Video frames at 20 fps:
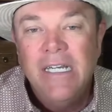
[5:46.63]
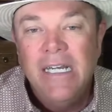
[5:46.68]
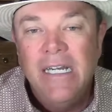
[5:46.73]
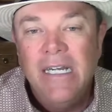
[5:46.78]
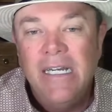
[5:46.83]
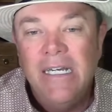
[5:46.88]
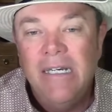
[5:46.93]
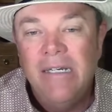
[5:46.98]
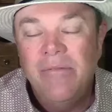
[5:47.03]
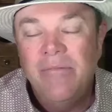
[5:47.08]

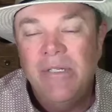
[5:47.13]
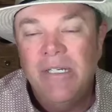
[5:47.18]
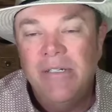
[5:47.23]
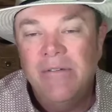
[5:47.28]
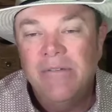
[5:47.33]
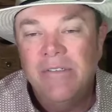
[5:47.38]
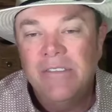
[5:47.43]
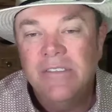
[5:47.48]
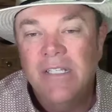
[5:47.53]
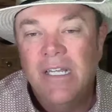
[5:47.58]
But
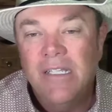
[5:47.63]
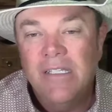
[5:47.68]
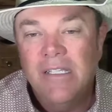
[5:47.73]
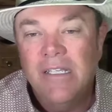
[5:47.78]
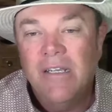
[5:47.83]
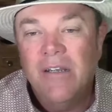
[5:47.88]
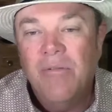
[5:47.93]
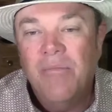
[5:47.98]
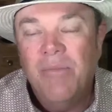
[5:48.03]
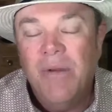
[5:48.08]
it was
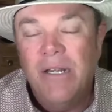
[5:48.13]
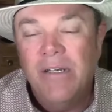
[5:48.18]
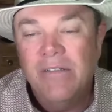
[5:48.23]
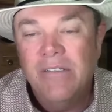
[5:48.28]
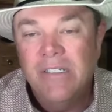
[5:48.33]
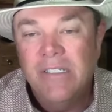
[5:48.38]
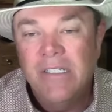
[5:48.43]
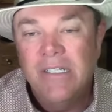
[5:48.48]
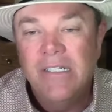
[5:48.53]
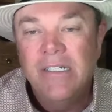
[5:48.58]
nothing compared
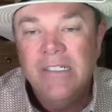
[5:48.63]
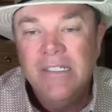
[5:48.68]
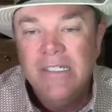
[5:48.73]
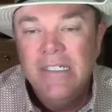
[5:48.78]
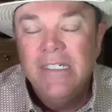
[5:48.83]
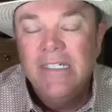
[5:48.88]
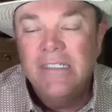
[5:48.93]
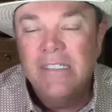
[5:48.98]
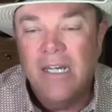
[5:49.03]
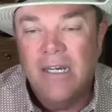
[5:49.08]
to the
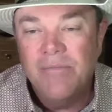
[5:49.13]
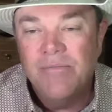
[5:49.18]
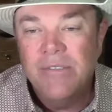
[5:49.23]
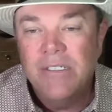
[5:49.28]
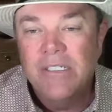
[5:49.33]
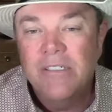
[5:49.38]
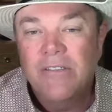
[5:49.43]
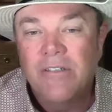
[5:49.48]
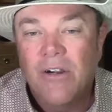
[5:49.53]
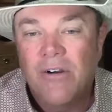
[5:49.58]

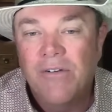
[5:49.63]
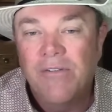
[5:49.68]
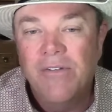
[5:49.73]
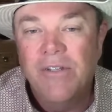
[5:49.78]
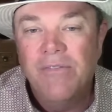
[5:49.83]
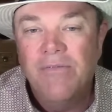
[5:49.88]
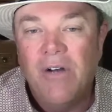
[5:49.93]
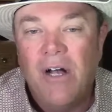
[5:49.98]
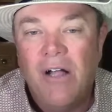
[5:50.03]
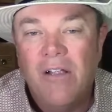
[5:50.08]

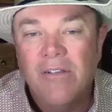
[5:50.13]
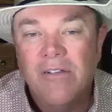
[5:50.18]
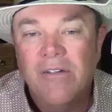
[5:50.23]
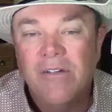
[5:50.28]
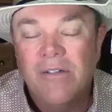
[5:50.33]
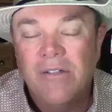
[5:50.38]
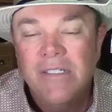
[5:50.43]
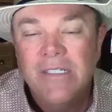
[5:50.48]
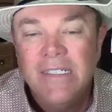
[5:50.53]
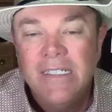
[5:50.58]
topsy-turvy,
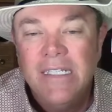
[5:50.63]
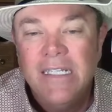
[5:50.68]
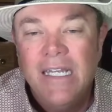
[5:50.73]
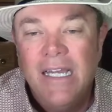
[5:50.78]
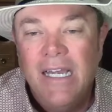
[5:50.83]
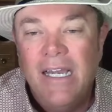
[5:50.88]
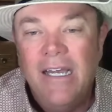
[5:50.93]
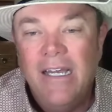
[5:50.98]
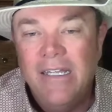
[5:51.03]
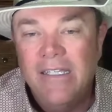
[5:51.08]
volatile
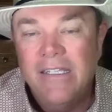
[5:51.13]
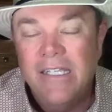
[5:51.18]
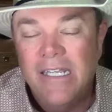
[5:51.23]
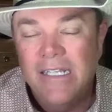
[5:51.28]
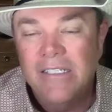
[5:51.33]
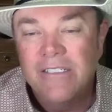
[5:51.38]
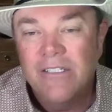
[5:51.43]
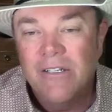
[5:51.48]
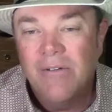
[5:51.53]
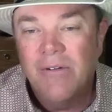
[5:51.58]

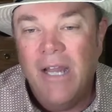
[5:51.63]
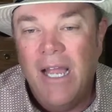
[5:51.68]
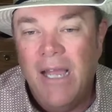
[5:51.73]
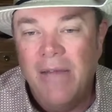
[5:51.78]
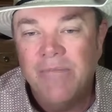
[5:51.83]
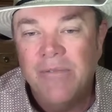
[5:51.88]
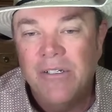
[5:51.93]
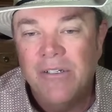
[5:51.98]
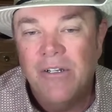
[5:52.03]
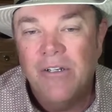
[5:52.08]
things that were
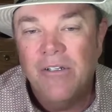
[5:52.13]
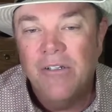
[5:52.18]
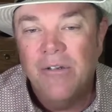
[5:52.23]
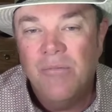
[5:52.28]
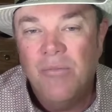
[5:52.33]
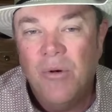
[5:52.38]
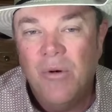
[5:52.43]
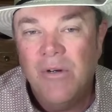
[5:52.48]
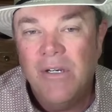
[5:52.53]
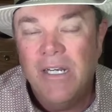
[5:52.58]
happening on the
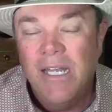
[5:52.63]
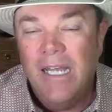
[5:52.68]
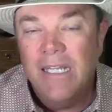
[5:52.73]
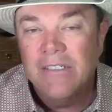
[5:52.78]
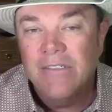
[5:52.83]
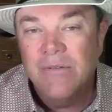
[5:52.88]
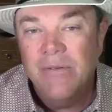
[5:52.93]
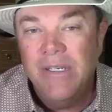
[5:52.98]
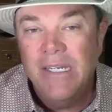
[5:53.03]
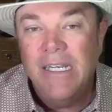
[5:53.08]
board
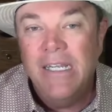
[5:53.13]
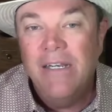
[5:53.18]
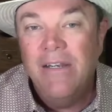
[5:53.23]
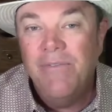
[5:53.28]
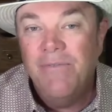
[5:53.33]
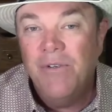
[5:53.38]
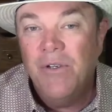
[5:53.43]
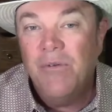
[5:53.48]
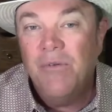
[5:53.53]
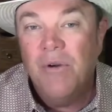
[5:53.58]
last week. And
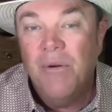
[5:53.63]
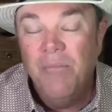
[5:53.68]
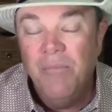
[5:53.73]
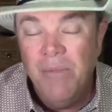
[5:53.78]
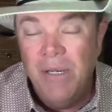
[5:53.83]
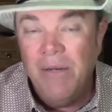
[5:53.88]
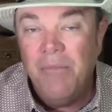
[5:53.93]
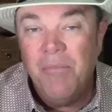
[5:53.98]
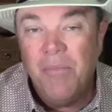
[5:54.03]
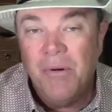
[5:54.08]
if you
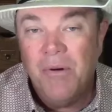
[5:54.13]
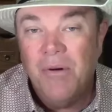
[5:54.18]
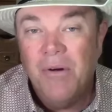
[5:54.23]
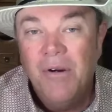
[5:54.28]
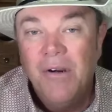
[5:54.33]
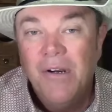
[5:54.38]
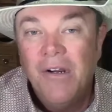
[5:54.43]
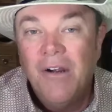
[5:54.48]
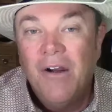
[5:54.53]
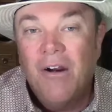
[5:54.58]

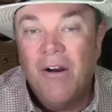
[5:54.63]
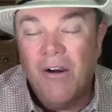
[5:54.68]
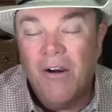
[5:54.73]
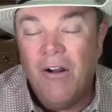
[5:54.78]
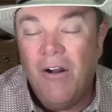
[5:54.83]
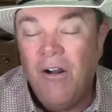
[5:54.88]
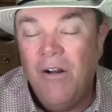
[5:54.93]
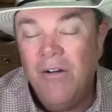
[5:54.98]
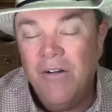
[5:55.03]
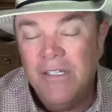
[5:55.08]
remember,
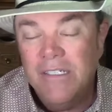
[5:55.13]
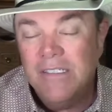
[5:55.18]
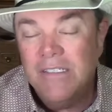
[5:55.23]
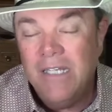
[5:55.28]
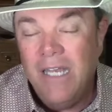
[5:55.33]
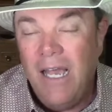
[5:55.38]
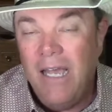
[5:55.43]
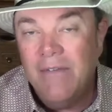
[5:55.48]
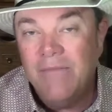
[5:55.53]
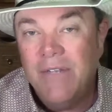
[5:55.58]
our August
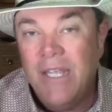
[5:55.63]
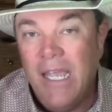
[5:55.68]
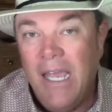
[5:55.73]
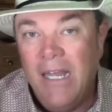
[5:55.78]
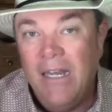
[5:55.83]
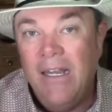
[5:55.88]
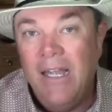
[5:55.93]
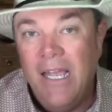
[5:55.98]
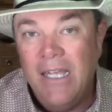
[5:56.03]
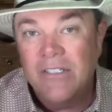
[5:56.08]
live
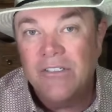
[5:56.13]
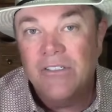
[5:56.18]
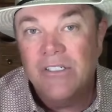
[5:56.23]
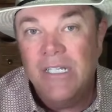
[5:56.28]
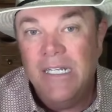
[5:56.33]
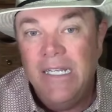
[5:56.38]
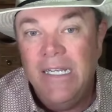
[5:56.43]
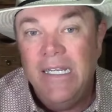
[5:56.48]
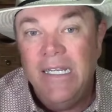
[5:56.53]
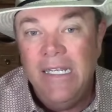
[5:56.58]
cattle
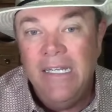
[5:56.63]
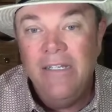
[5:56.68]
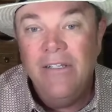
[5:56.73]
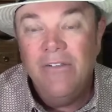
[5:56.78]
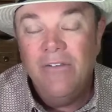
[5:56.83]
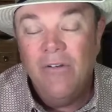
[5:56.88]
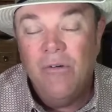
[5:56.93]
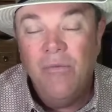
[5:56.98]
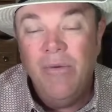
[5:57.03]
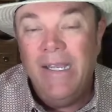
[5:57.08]
actually
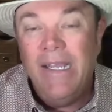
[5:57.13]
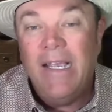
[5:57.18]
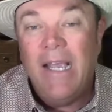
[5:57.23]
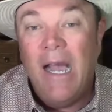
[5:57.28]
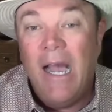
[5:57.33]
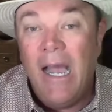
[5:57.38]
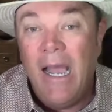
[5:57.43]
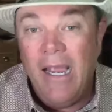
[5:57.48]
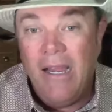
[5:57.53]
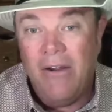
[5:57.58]
ended the week
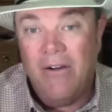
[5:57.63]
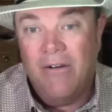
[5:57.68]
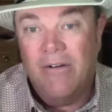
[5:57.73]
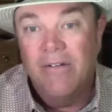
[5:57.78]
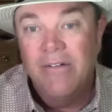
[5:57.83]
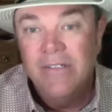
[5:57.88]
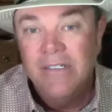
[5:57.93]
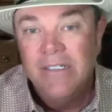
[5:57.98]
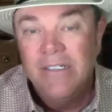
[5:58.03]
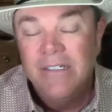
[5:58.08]

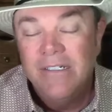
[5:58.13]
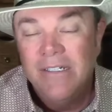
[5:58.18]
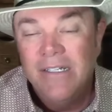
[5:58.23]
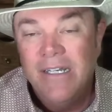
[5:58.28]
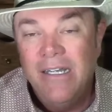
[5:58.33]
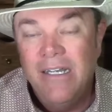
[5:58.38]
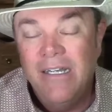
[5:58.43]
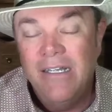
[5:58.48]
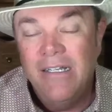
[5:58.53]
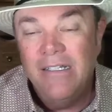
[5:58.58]
higher
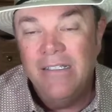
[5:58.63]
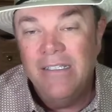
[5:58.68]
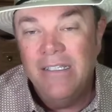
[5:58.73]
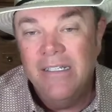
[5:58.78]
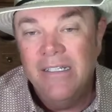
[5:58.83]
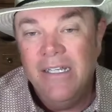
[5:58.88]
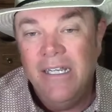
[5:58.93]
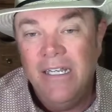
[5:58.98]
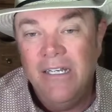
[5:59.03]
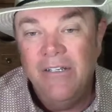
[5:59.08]

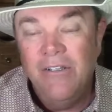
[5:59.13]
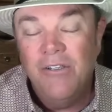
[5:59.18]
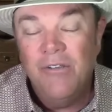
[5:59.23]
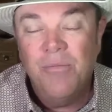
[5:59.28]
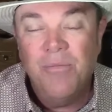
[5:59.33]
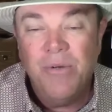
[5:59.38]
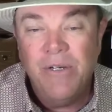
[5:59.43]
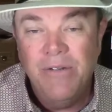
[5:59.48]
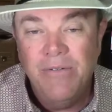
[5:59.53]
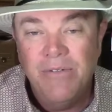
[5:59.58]
than the end of the
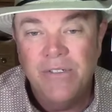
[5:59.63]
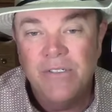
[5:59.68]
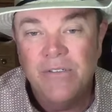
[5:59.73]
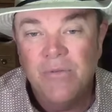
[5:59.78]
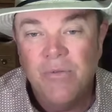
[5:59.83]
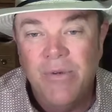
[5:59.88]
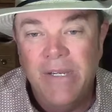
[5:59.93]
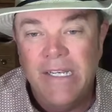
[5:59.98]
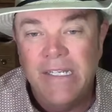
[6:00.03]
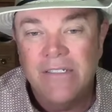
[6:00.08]

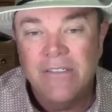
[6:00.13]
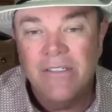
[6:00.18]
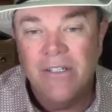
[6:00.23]
previous week.